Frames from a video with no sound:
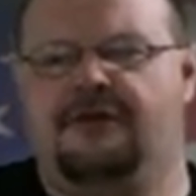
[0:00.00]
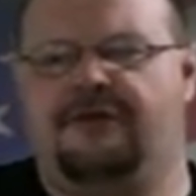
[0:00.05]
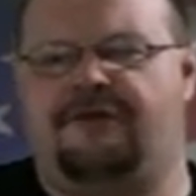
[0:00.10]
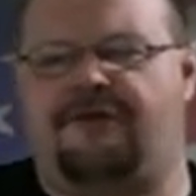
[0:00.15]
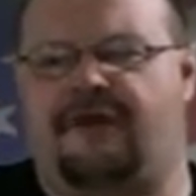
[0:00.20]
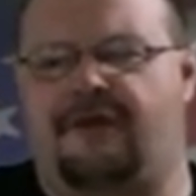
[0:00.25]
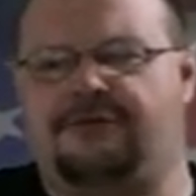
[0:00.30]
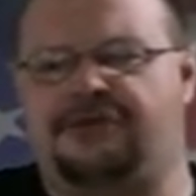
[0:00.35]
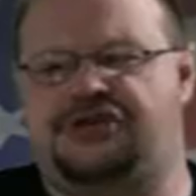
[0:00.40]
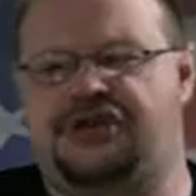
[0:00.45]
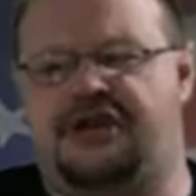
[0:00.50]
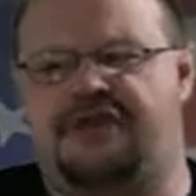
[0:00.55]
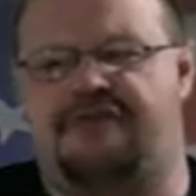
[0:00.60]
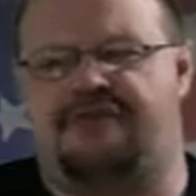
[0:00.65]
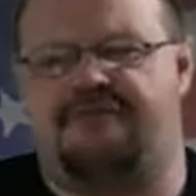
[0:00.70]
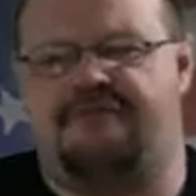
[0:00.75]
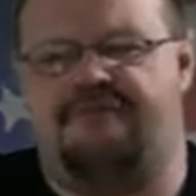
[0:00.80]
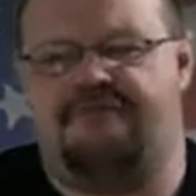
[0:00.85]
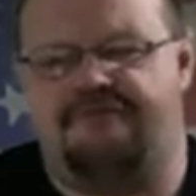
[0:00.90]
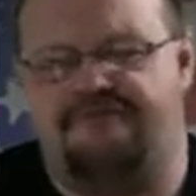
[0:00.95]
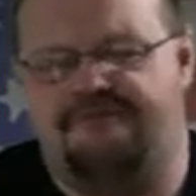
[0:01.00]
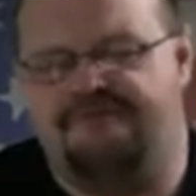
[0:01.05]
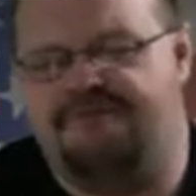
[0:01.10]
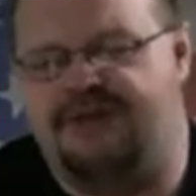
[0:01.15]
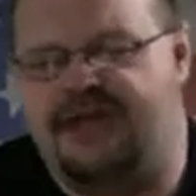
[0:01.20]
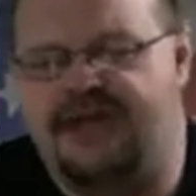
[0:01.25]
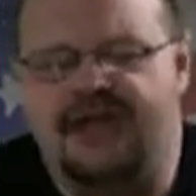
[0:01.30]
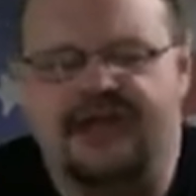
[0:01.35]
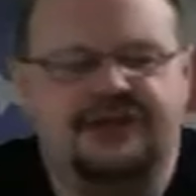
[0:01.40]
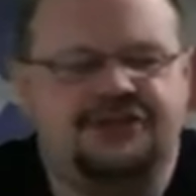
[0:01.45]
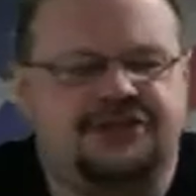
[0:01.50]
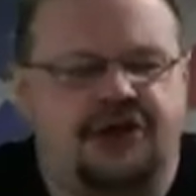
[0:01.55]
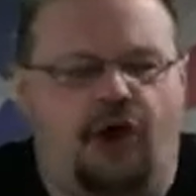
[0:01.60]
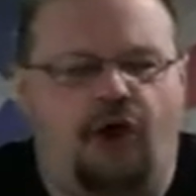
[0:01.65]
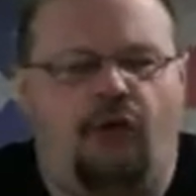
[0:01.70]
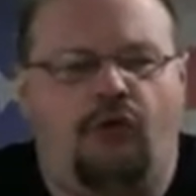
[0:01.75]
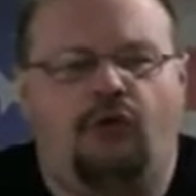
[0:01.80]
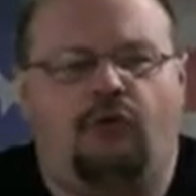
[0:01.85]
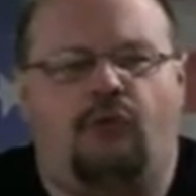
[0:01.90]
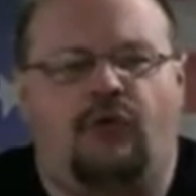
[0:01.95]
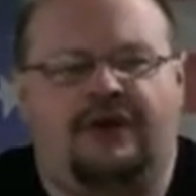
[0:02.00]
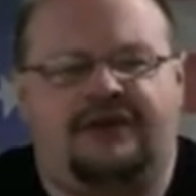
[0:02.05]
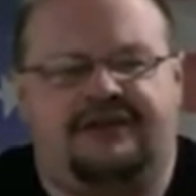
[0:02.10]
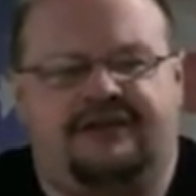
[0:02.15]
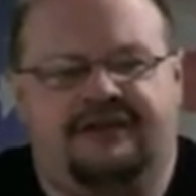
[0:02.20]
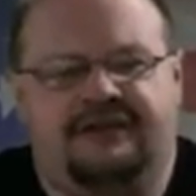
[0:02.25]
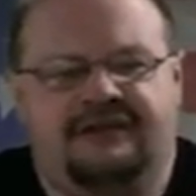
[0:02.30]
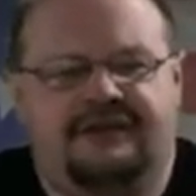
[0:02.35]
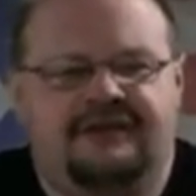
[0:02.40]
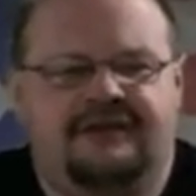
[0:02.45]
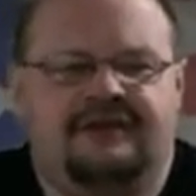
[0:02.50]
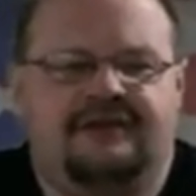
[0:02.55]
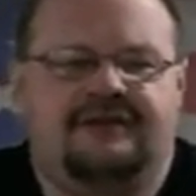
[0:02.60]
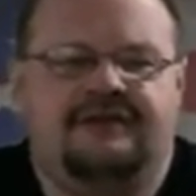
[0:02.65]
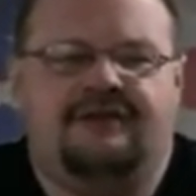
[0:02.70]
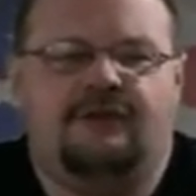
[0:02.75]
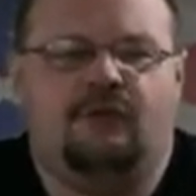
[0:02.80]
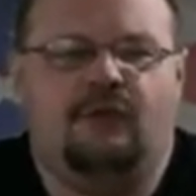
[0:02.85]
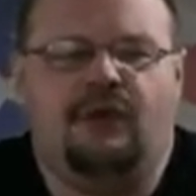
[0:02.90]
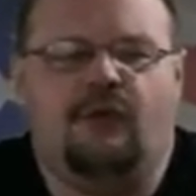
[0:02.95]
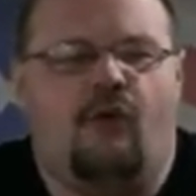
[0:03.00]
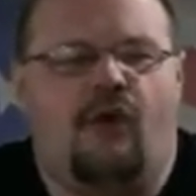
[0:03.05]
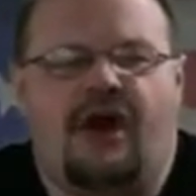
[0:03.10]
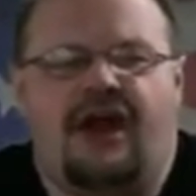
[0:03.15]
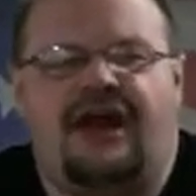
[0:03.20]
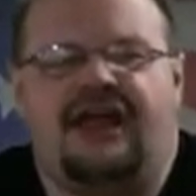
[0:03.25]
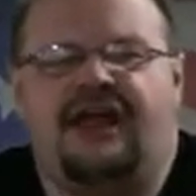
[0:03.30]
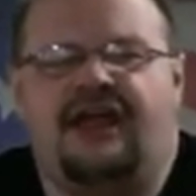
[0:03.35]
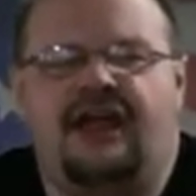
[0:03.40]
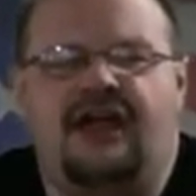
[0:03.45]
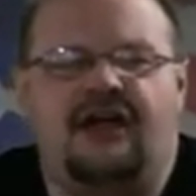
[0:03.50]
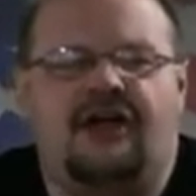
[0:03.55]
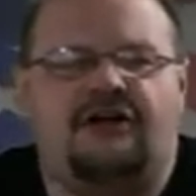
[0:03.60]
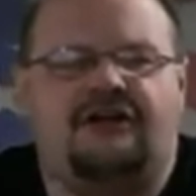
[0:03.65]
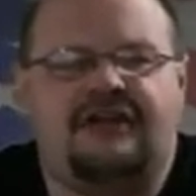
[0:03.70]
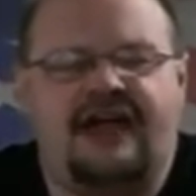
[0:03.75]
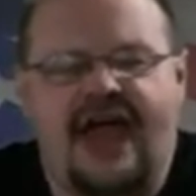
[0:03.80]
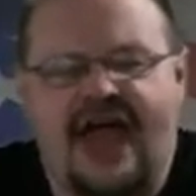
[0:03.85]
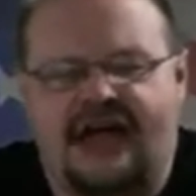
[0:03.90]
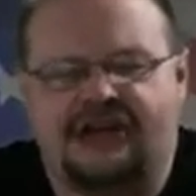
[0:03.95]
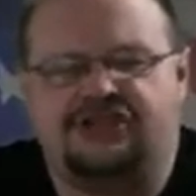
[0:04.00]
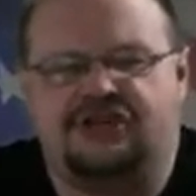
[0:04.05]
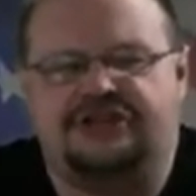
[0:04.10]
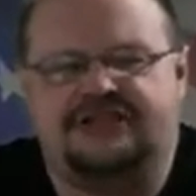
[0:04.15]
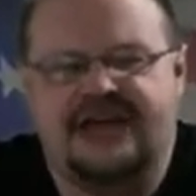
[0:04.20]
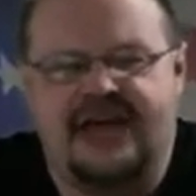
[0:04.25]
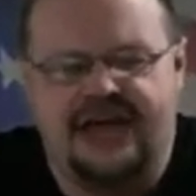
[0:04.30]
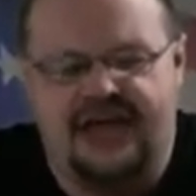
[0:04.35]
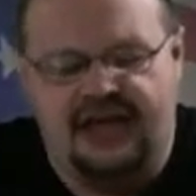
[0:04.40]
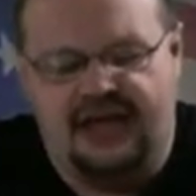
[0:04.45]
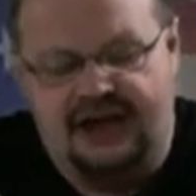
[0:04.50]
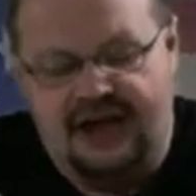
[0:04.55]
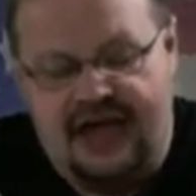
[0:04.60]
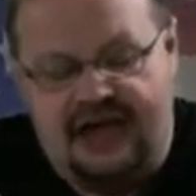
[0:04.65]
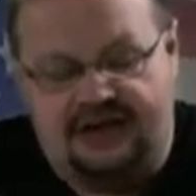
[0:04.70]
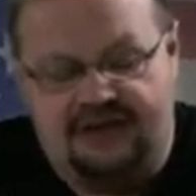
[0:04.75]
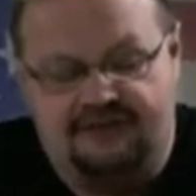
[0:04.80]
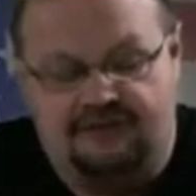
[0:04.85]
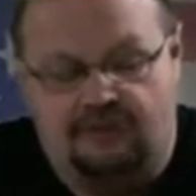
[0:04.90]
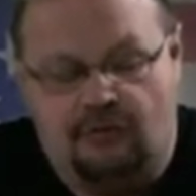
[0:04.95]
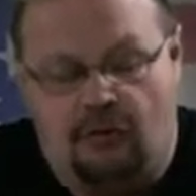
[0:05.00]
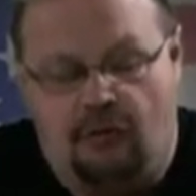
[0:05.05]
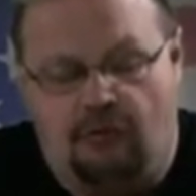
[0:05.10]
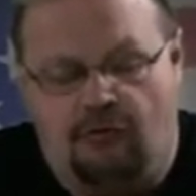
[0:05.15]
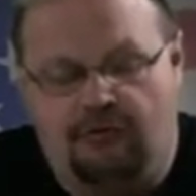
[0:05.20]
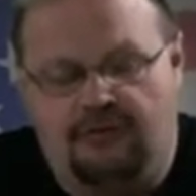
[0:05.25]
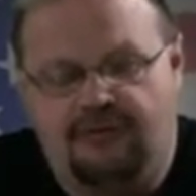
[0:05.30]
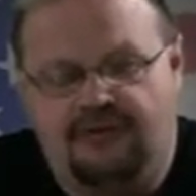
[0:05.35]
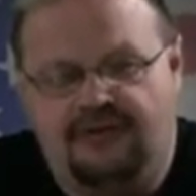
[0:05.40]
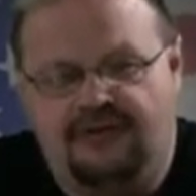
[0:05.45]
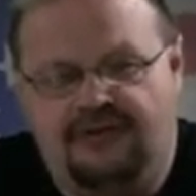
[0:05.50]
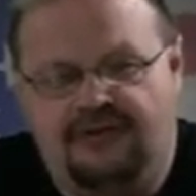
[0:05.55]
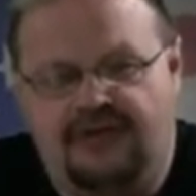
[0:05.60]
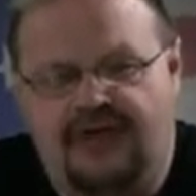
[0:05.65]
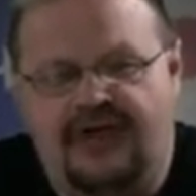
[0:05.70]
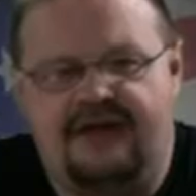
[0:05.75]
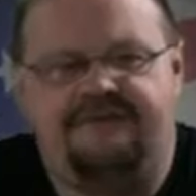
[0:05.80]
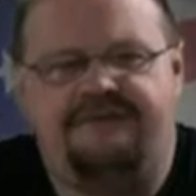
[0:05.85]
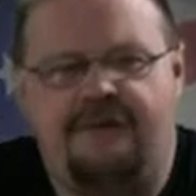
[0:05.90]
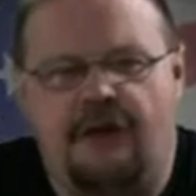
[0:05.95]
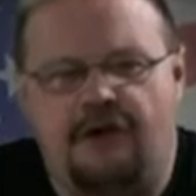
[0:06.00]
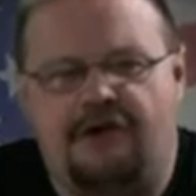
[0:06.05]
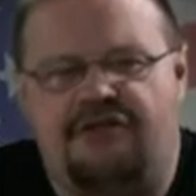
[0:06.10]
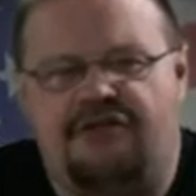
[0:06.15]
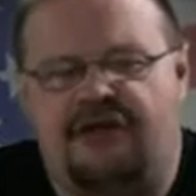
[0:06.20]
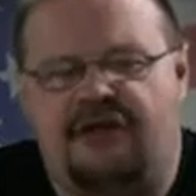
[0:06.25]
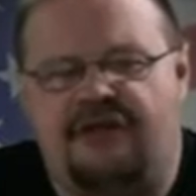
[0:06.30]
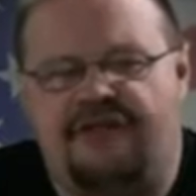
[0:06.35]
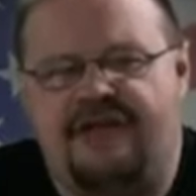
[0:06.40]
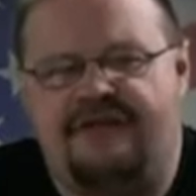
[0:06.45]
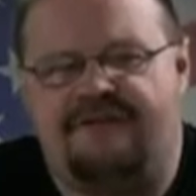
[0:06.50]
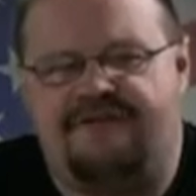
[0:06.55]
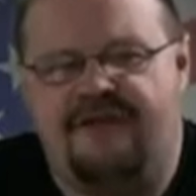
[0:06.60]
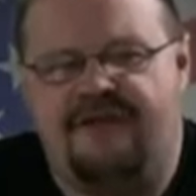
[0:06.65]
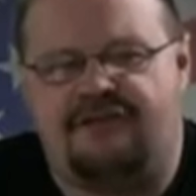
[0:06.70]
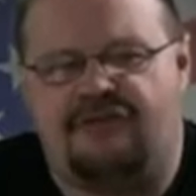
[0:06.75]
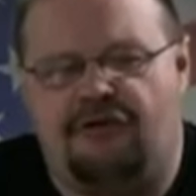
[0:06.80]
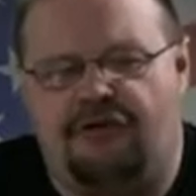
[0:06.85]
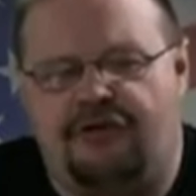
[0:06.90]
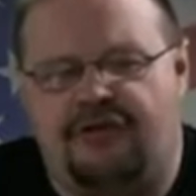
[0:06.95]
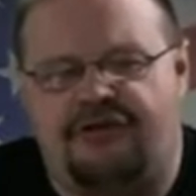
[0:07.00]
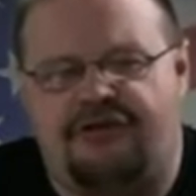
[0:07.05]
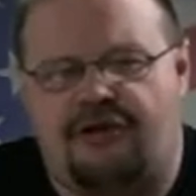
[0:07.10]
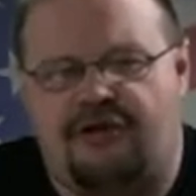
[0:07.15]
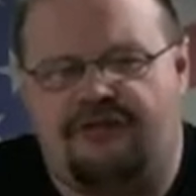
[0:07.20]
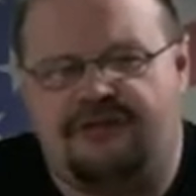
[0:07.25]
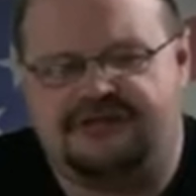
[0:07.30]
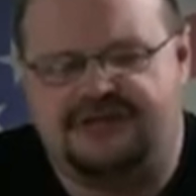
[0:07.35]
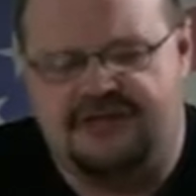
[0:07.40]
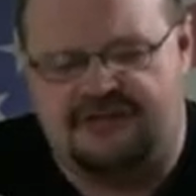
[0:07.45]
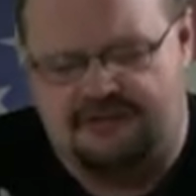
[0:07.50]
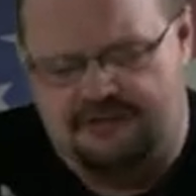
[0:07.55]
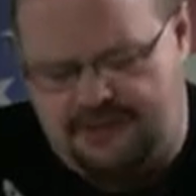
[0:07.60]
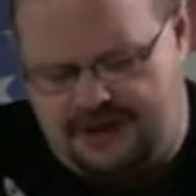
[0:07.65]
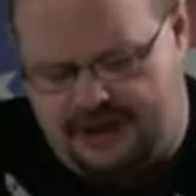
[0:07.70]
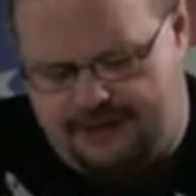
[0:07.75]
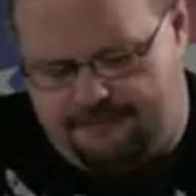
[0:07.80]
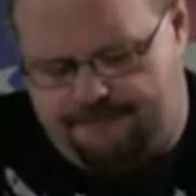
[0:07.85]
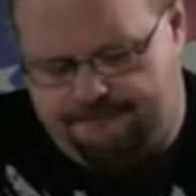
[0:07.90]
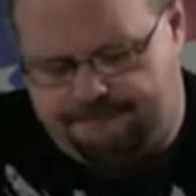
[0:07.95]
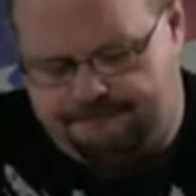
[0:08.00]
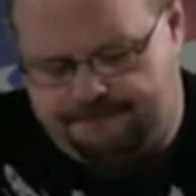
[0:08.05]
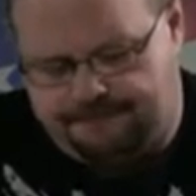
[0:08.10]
from just being told what we wanted to hear to actually taking an active role and focusing on that fiscal conservatism. Now,